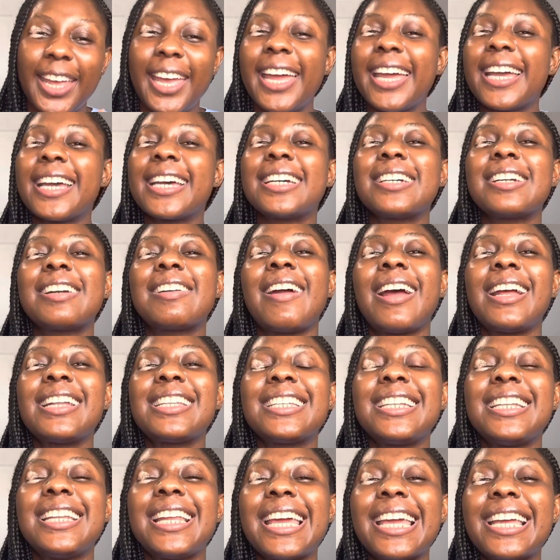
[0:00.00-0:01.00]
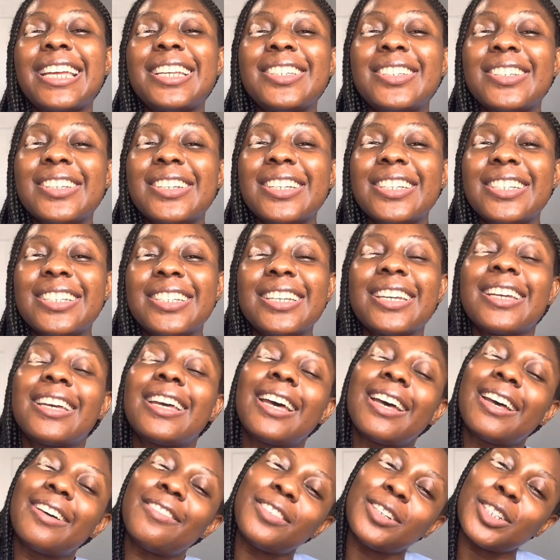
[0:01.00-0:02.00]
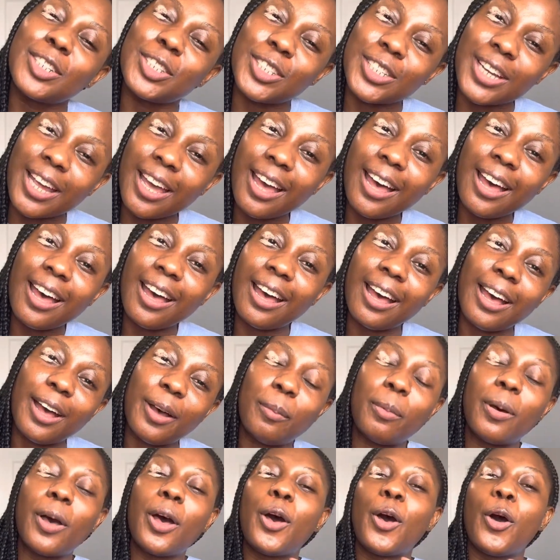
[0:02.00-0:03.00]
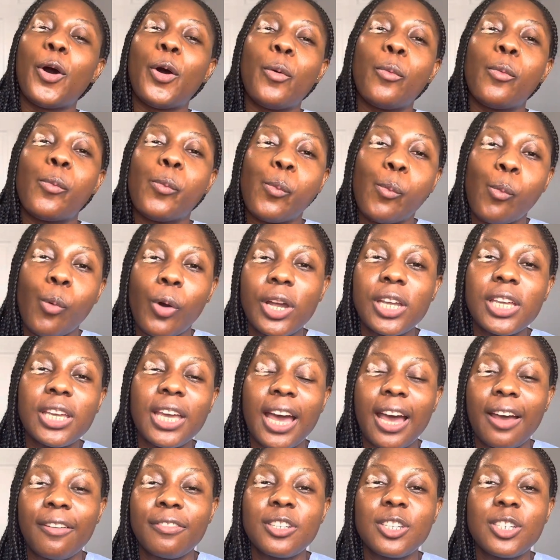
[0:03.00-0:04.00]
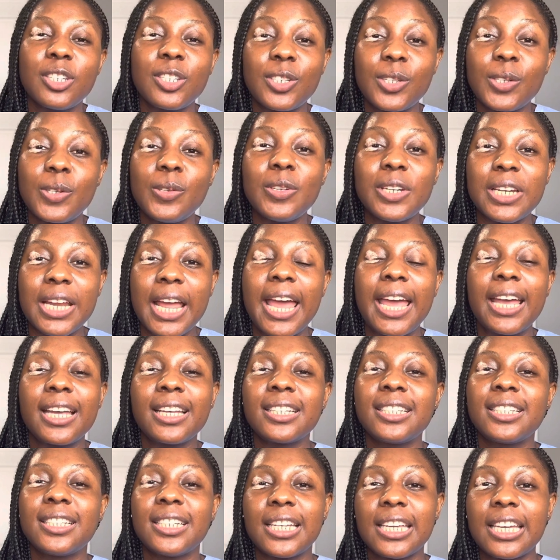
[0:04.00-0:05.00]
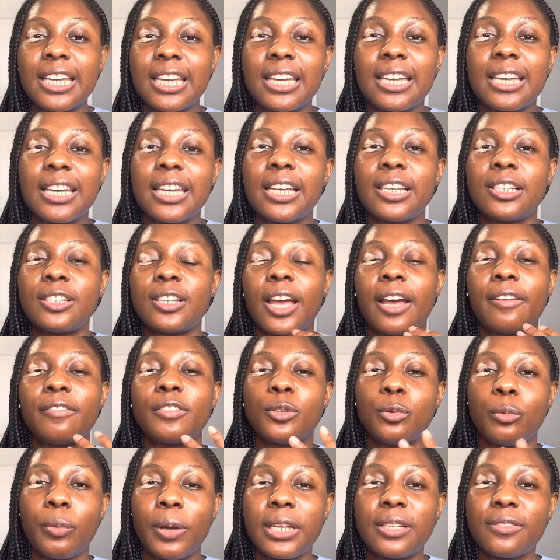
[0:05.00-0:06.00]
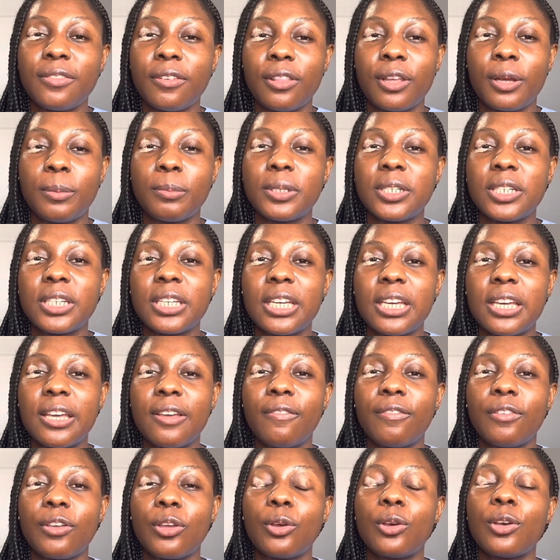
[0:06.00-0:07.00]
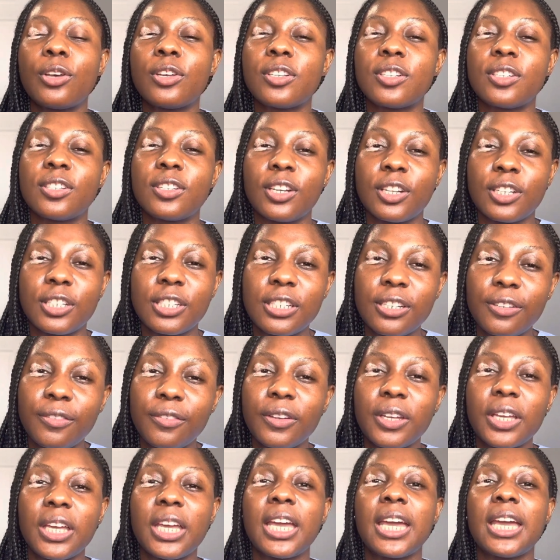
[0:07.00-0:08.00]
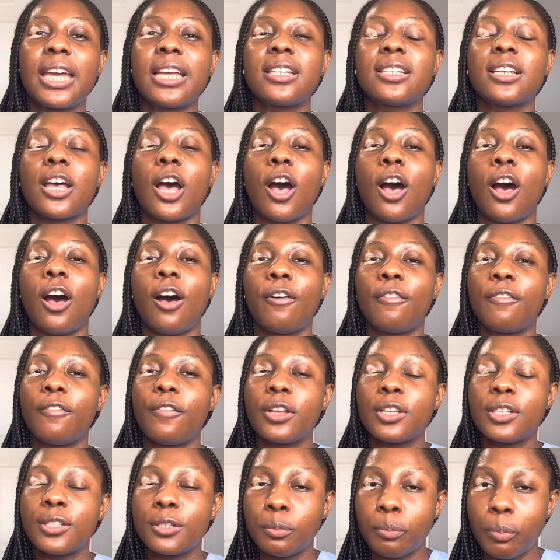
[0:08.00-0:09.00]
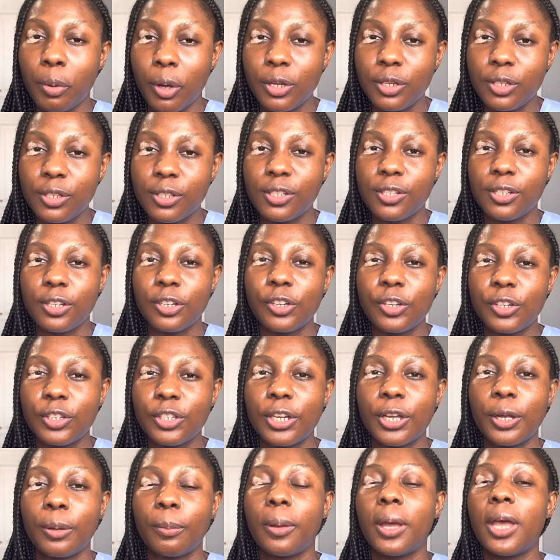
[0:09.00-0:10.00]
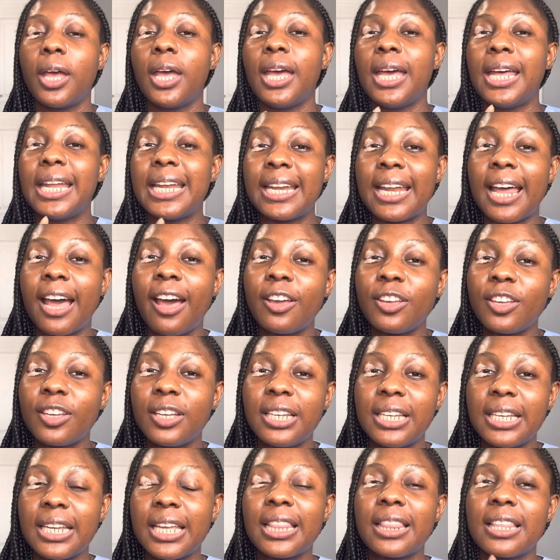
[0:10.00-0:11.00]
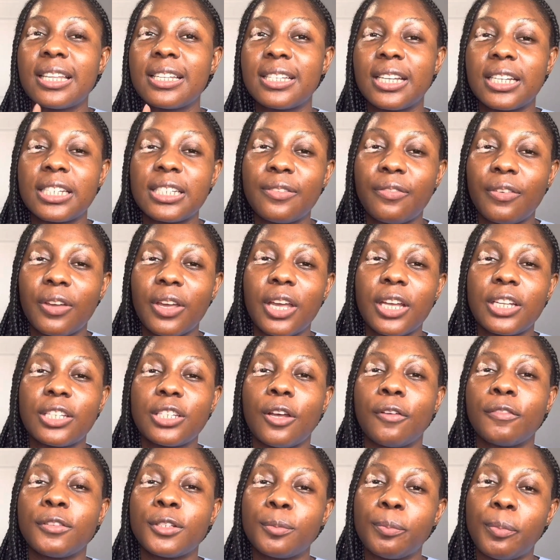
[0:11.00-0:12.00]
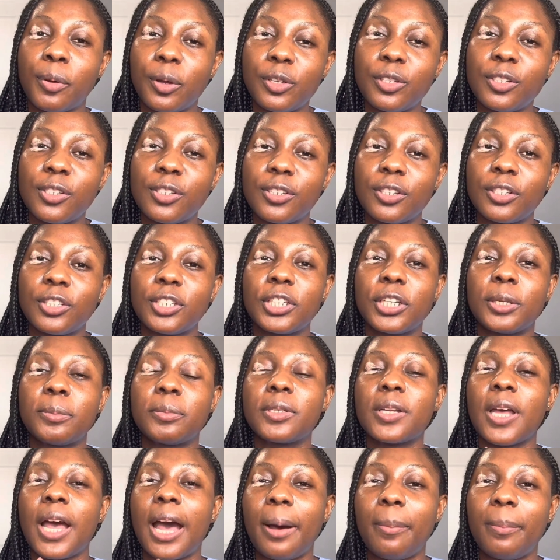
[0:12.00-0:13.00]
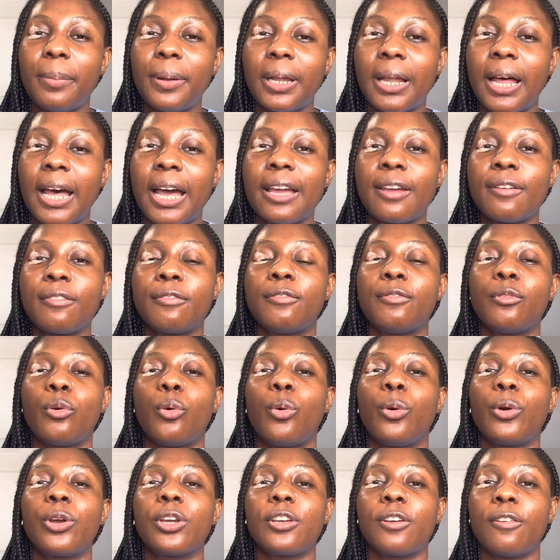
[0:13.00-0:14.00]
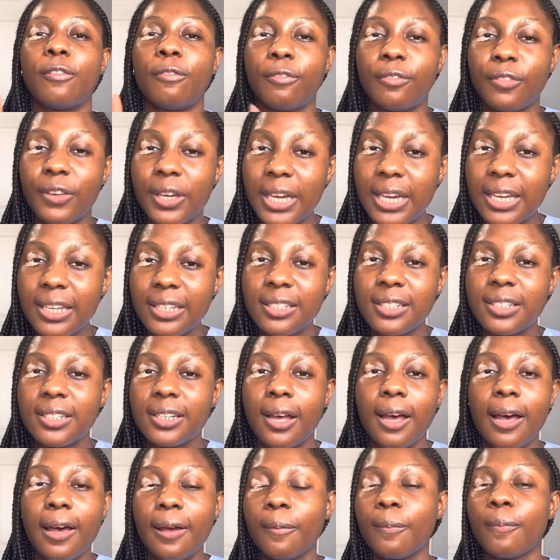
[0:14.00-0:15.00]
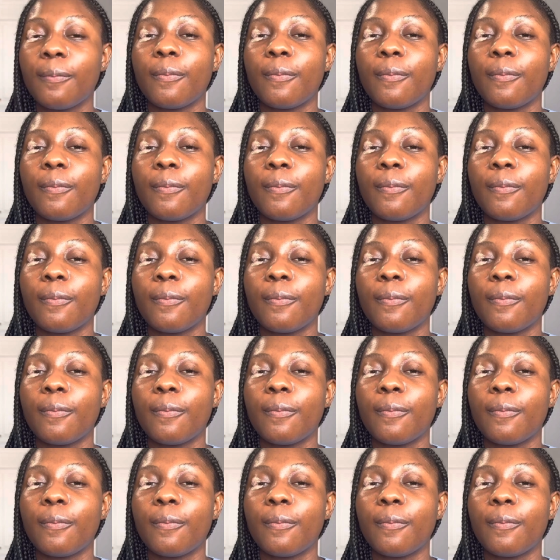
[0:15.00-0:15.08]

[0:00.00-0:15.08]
congratulations, you have a job. What you have to do next is you have to wait for them to give you a certificate of sponsorship. Now you need the certificate of sponsorship to apply for your visa,